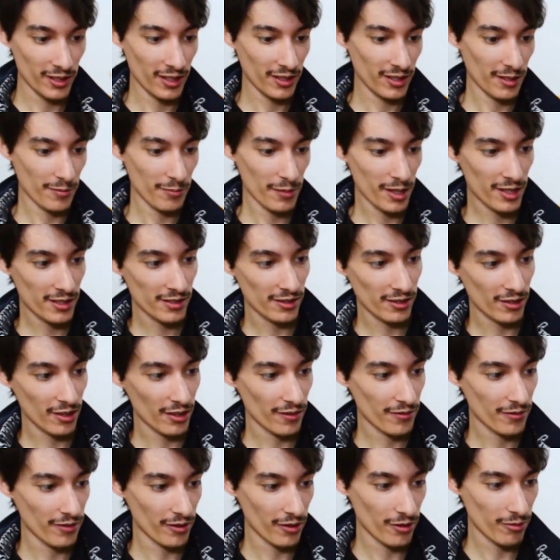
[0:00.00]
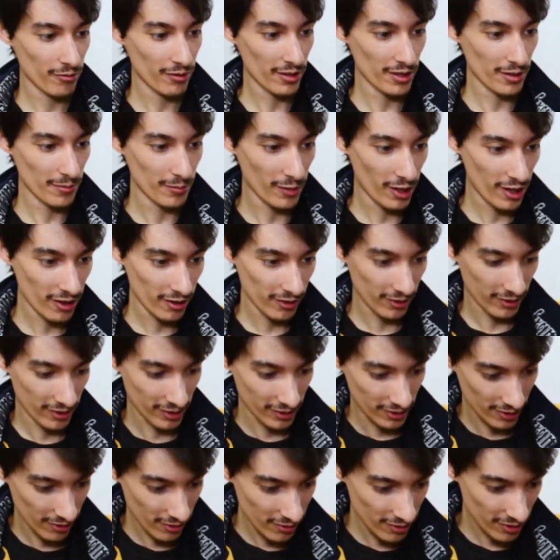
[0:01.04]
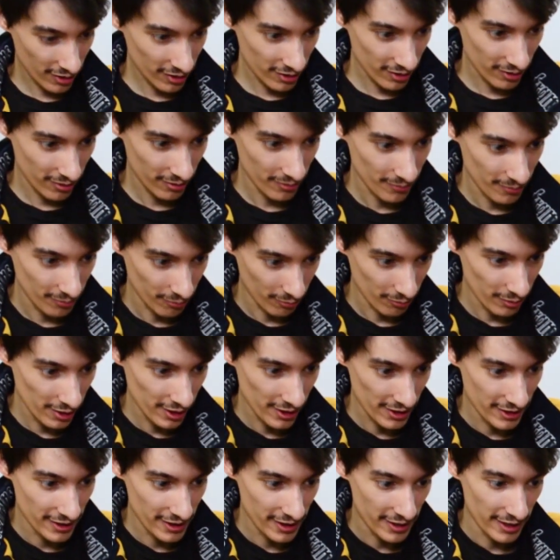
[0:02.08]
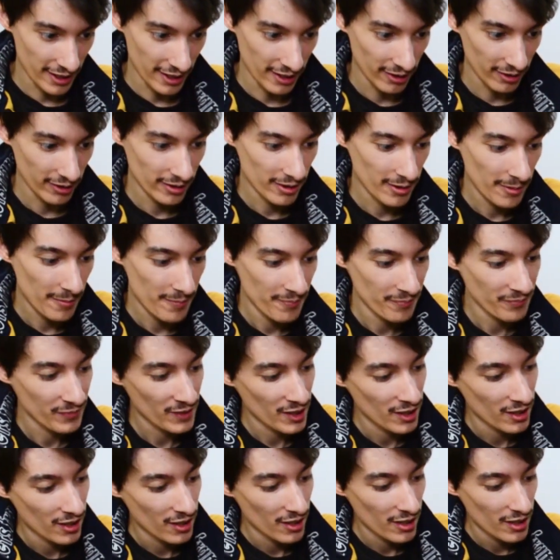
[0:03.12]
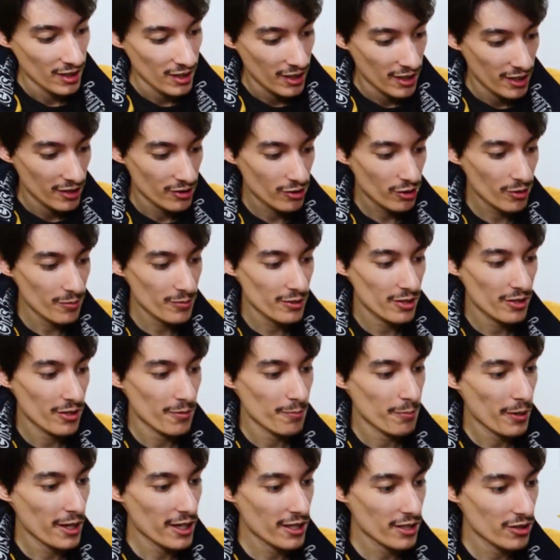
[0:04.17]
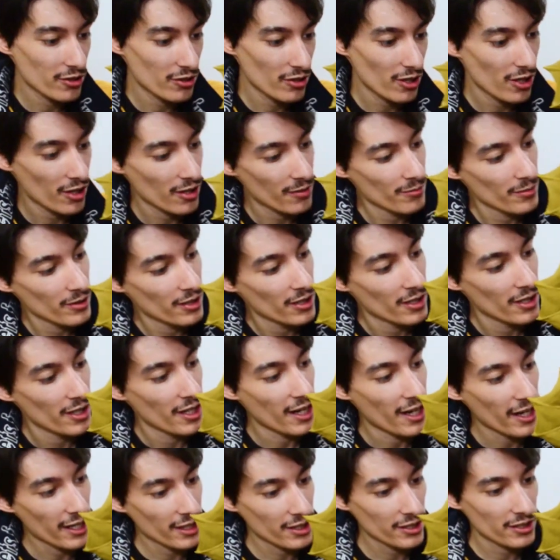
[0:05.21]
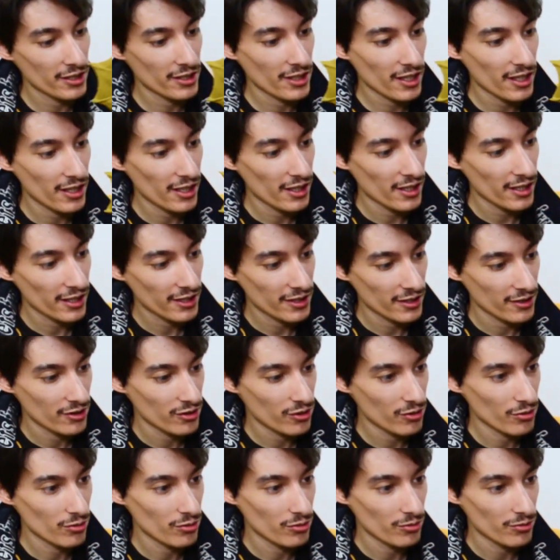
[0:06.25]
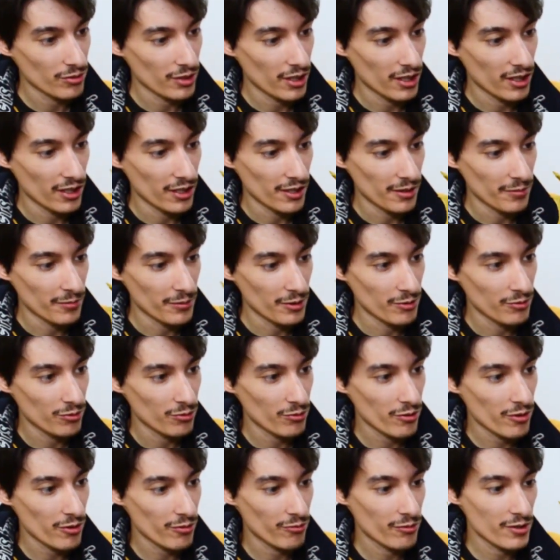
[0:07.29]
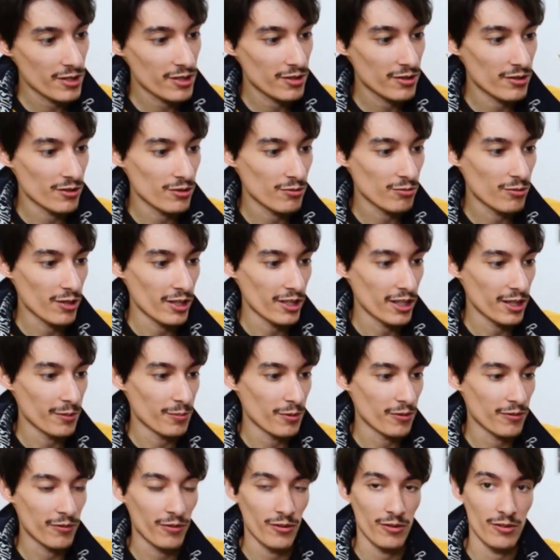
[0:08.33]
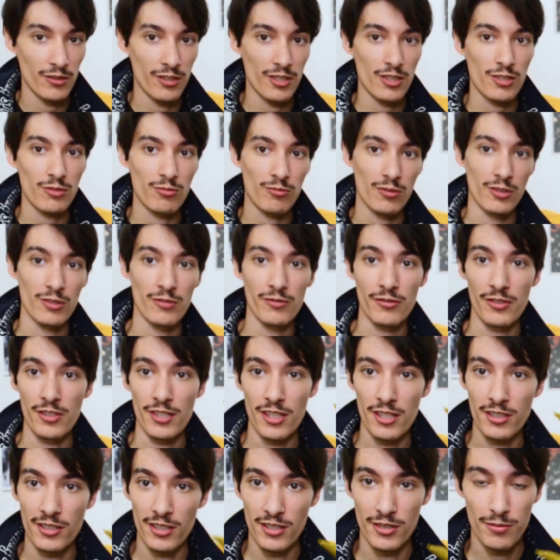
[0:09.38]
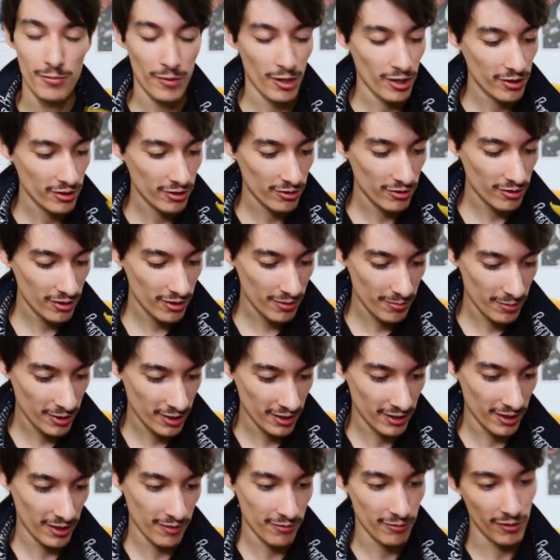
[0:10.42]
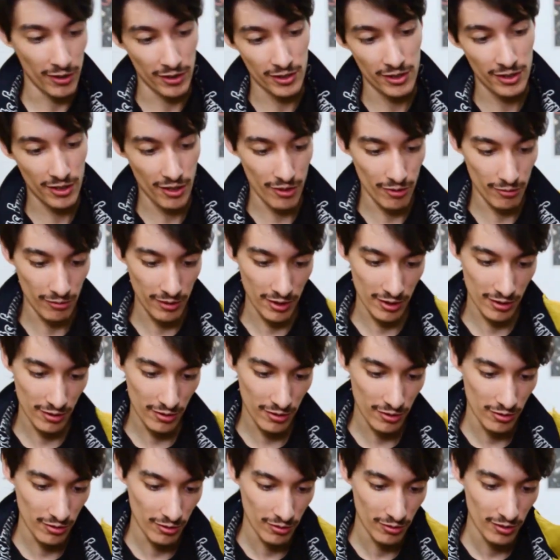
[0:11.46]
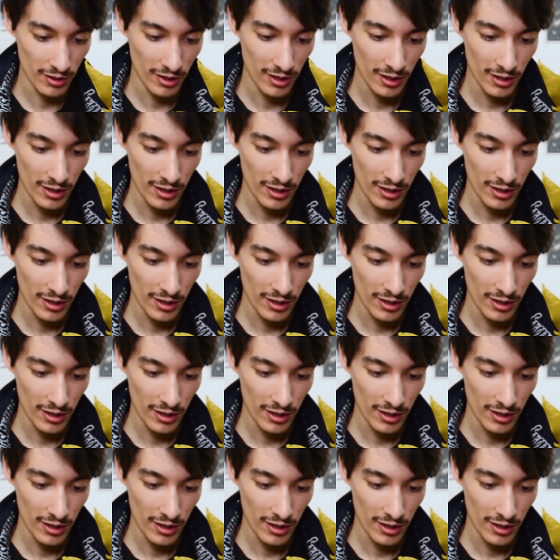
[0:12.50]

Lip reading: that they based it off the 3D model because it looks really detailed. In terms of the paint job, I actually kind of like it too. It was one of the reasons why I preferred this one over the SH Monster Arts because there's other reasons too,